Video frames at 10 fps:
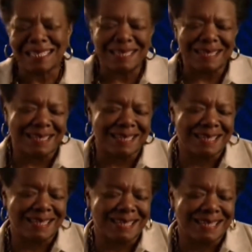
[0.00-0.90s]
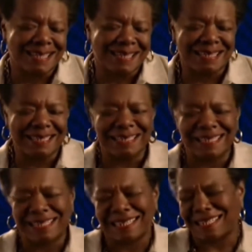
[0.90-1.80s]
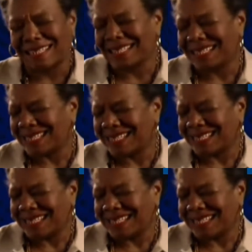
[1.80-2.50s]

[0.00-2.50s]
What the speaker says: No one is speaking in this clip.